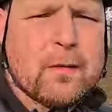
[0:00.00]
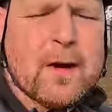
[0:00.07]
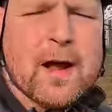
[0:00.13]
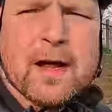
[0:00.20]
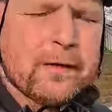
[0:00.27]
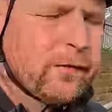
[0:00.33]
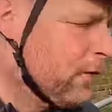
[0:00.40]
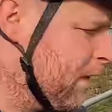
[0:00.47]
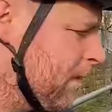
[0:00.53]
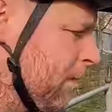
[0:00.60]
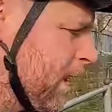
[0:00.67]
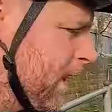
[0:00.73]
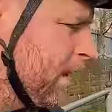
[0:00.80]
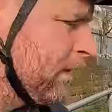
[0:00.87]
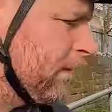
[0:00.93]
Right, so I've
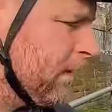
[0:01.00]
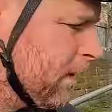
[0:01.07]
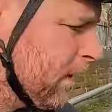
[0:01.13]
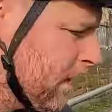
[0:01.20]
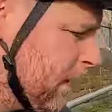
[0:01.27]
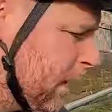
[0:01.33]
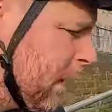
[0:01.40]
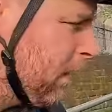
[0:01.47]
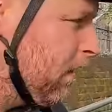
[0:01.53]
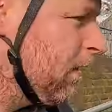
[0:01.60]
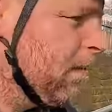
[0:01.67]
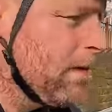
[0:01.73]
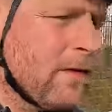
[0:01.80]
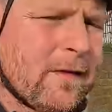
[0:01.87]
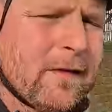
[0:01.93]
made it to the canal.
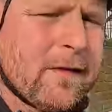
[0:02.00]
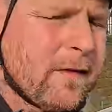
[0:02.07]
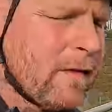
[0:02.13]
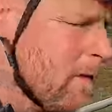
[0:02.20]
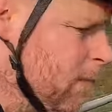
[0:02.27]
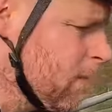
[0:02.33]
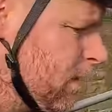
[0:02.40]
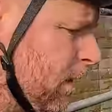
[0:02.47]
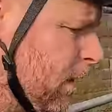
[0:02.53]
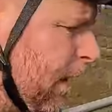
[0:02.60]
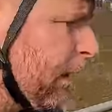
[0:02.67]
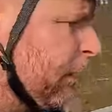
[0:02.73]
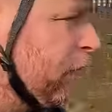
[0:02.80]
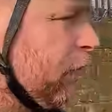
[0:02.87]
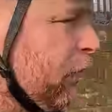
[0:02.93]

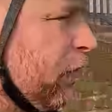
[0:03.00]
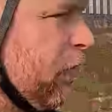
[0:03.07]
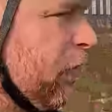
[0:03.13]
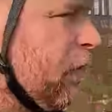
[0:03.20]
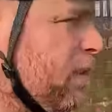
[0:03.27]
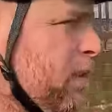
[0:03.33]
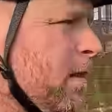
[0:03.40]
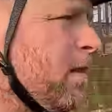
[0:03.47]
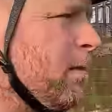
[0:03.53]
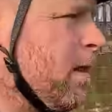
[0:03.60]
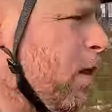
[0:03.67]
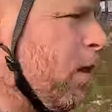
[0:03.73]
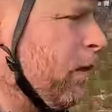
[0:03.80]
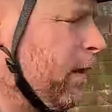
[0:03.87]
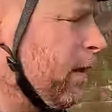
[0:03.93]
I just hope in the
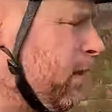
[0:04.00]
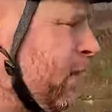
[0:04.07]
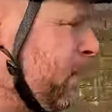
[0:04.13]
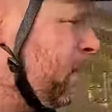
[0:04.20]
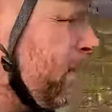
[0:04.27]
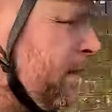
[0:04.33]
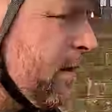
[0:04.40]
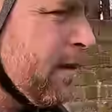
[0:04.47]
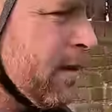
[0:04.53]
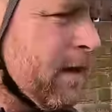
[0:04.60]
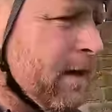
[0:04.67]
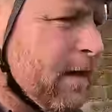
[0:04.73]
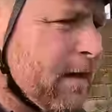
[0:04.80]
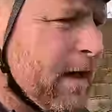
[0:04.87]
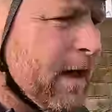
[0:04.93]
morning
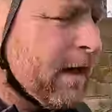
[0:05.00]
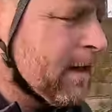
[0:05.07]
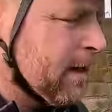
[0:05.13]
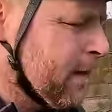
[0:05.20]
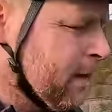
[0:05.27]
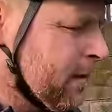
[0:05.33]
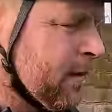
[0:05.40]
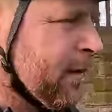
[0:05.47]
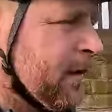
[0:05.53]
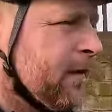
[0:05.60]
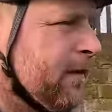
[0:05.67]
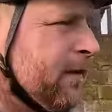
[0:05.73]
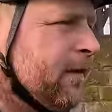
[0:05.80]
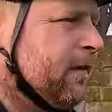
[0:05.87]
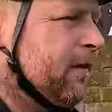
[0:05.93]
that I can at
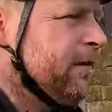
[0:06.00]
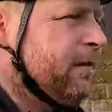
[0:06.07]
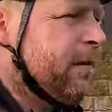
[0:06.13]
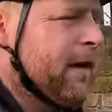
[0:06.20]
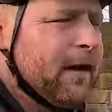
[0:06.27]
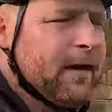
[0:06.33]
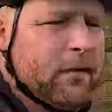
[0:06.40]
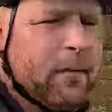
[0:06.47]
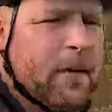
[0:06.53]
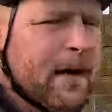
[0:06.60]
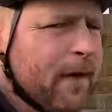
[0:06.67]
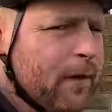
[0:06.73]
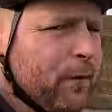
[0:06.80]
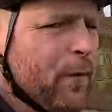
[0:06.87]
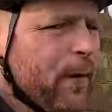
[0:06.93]
least find
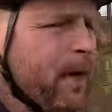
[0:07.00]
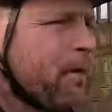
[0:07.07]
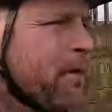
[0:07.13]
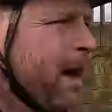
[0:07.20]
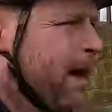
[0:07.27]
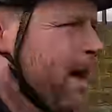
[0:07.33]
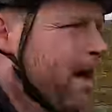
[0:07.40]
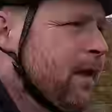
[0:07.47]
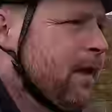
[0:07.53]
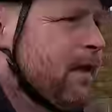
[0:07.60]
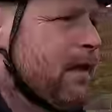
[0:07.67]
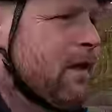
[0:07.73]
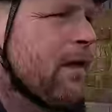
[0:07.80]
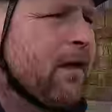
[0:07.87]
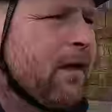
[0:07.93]
my way back
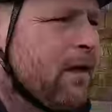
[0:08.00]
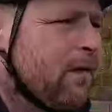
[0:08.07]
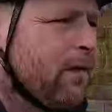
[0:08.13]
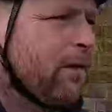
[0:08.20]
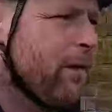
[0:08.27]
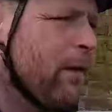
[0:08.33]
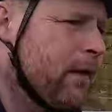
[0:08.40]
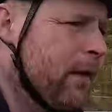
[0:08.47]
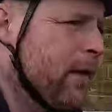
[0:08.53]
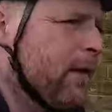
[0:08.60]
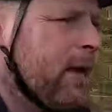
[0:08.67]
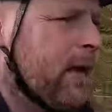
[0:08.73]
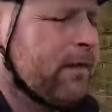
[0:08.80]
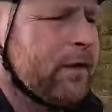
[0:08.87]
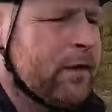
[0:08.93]
through all that
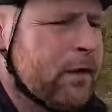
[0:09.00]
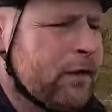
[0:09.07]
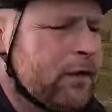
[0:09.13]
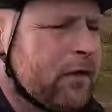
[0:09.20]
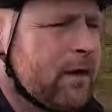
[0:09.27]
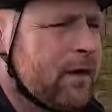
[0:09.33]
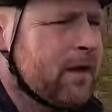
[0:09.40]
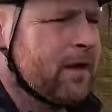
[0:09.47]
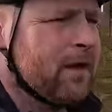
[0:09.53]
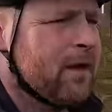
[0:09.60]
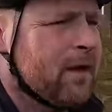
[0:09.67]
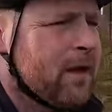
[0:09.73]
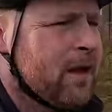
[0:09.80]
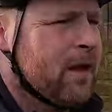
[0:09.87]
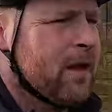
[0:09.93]
diversion.
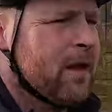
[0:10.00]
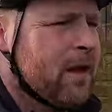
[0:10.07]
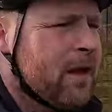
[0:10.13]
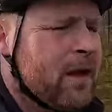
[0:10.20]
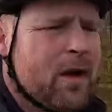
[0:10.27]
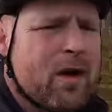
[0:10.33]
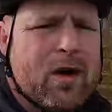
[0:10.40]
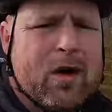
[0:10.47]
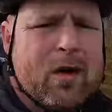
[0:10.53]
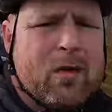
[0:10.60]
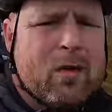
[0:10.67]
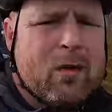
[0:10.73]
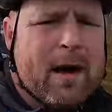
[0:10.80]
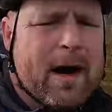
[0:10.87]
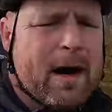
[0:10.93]

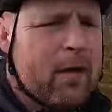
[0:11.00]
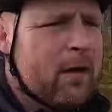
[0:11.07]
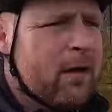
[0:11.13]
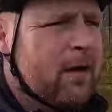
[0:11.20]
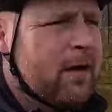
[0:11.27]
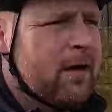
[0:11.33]
Wow.